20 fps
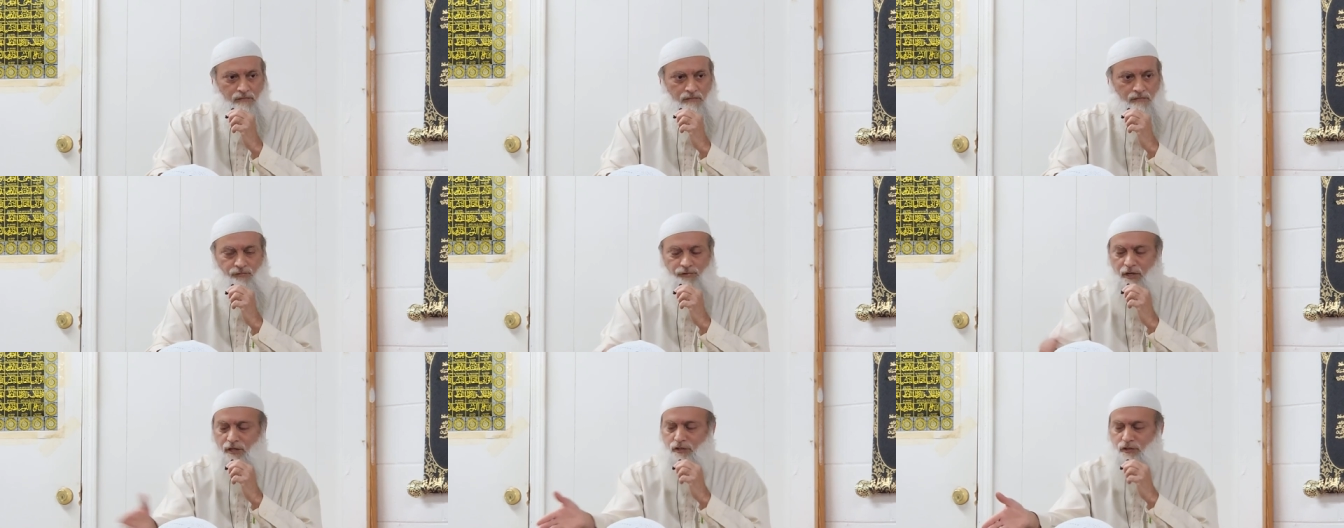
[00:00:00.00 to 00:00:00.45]

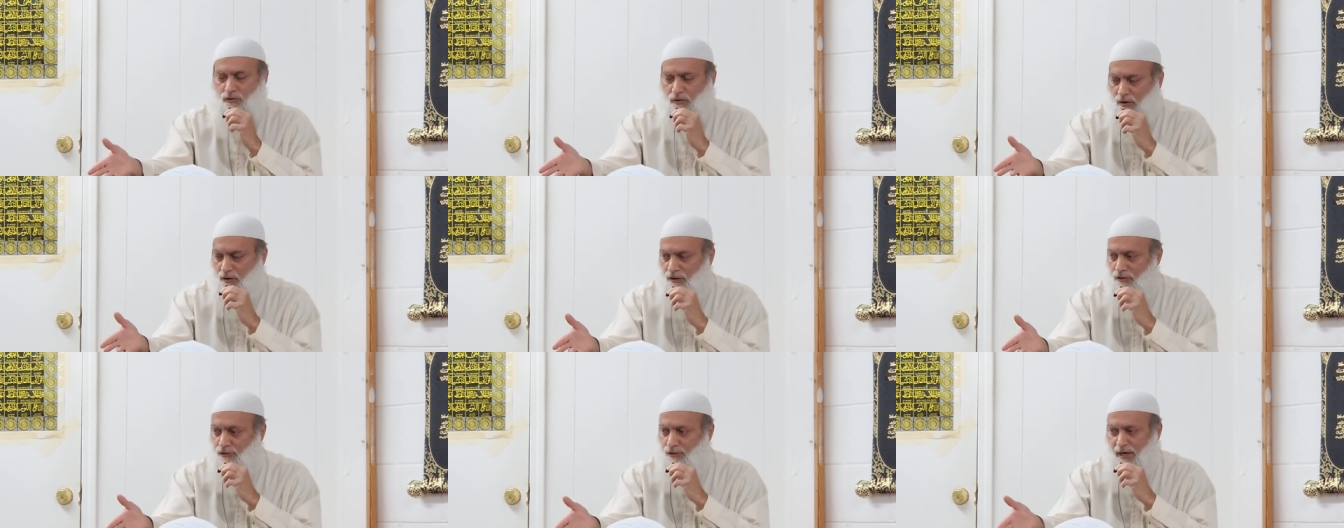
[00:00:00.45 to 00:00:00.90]
Read
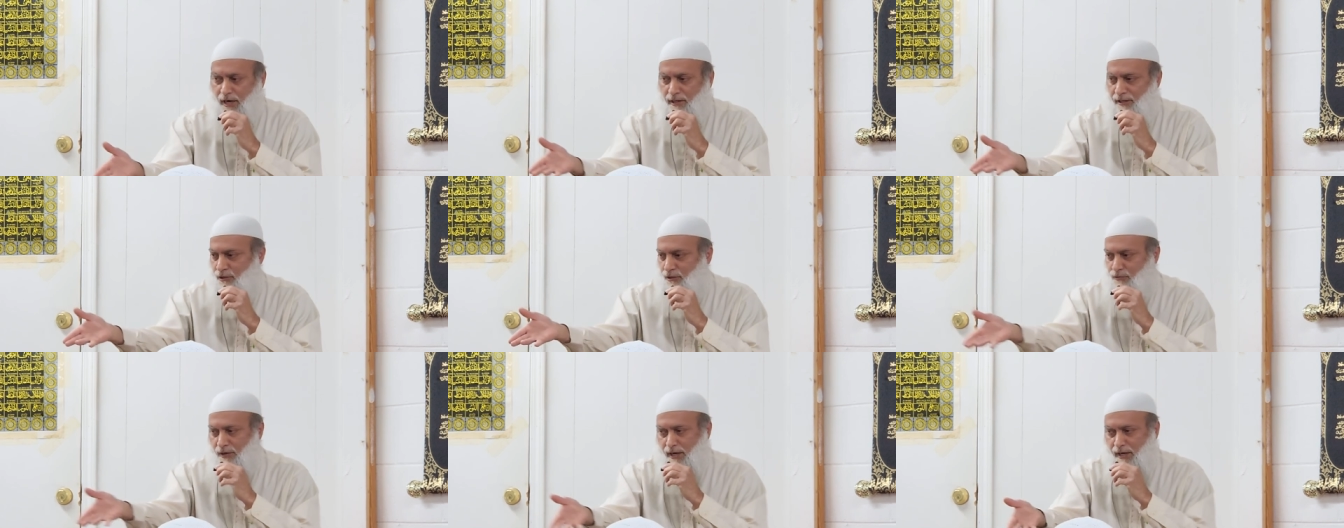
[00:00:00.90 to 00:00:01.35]
Surah
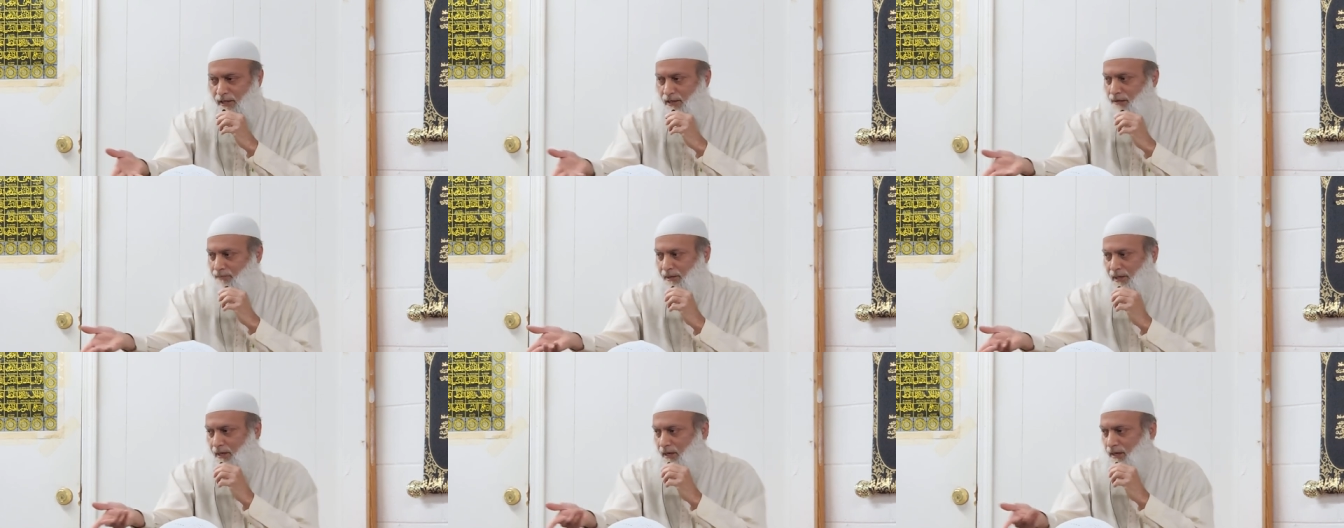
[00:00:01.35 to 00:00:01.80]
Hujurat, it's right at
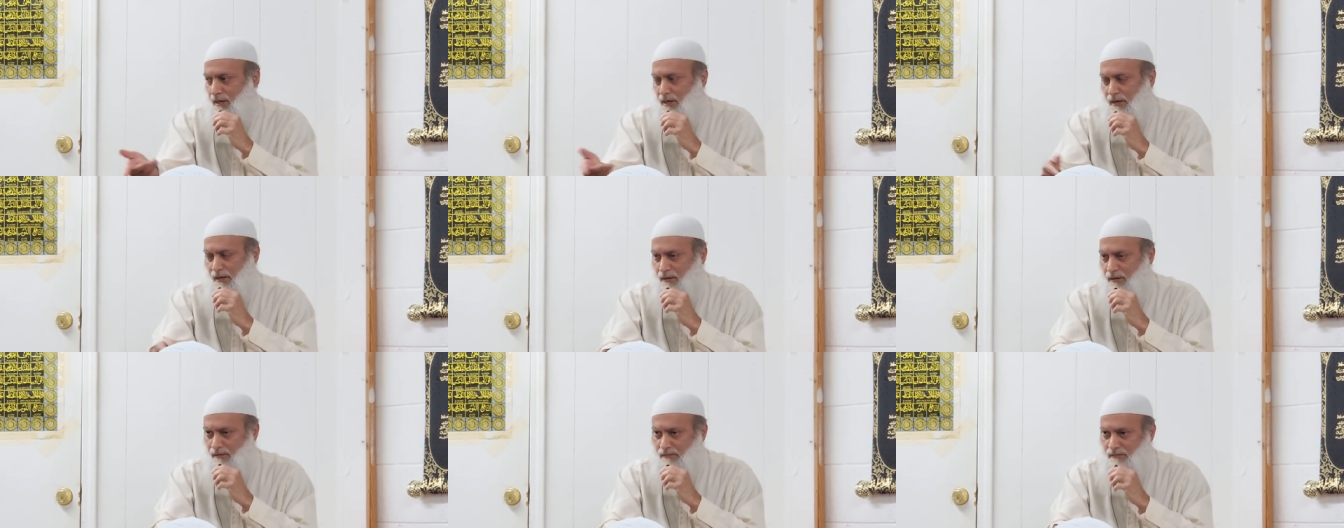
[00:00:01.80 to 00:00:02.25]
the
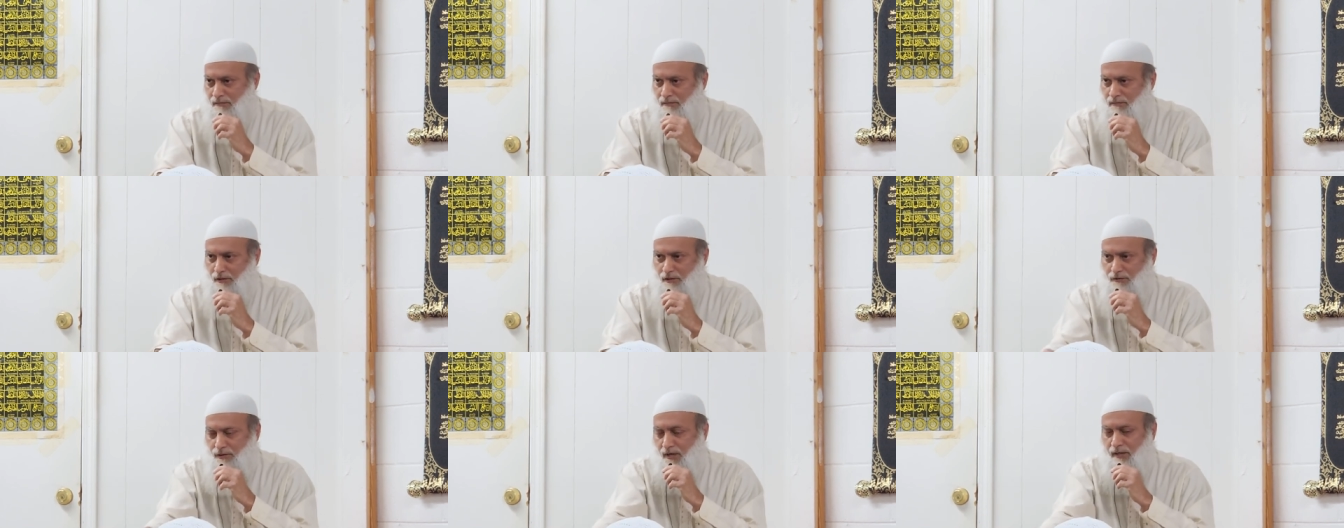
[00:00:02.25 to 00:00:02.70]
beginning.
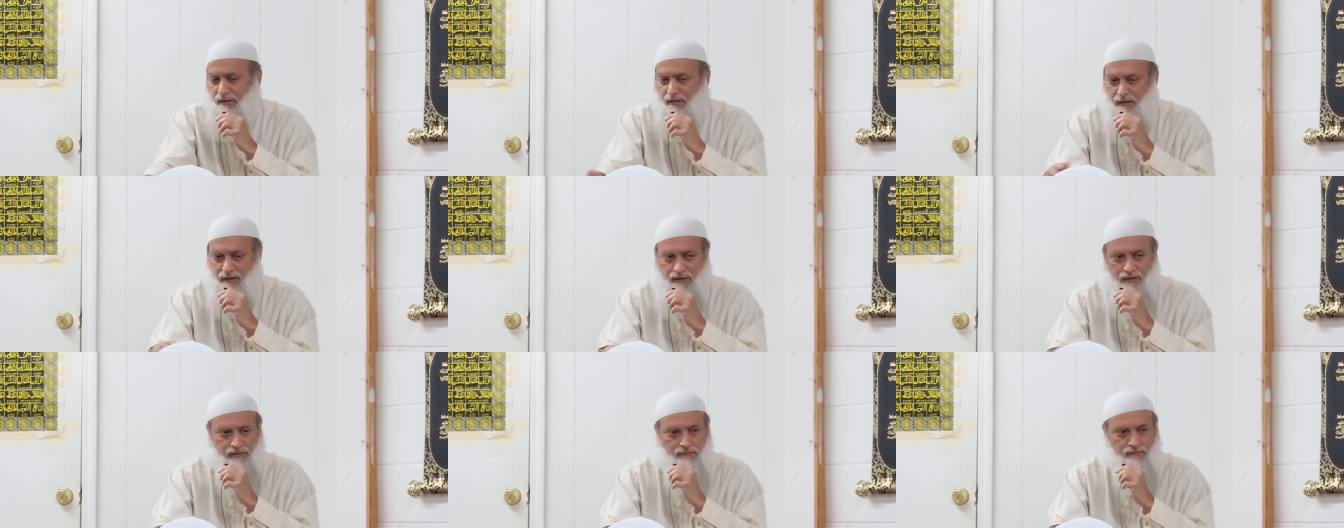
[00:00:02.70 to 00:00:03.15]
It's right
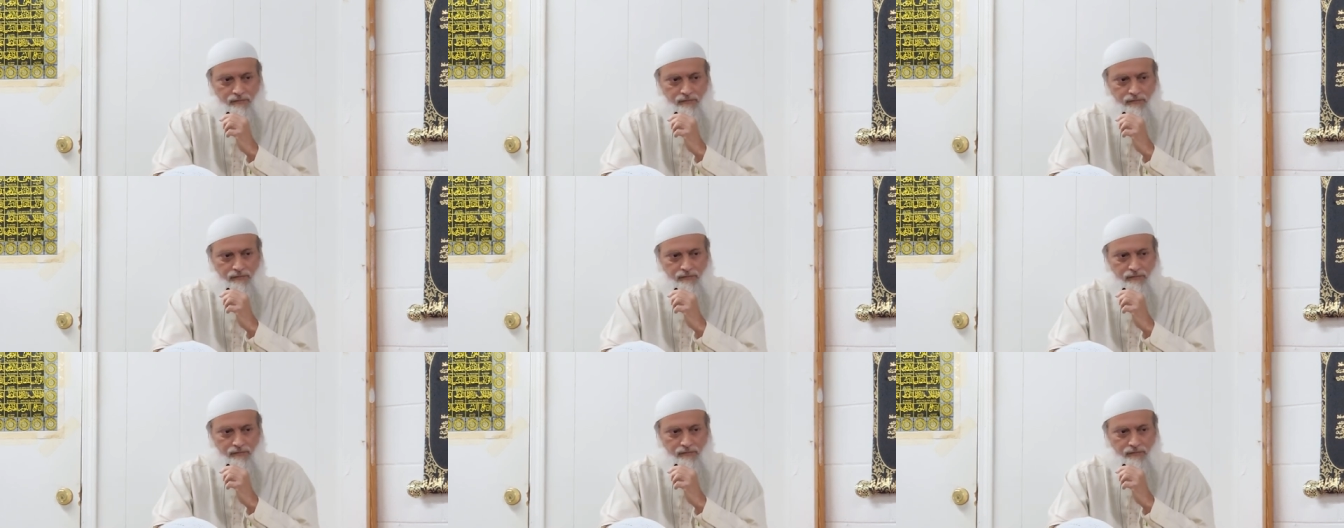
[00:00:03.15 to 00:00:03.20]
there.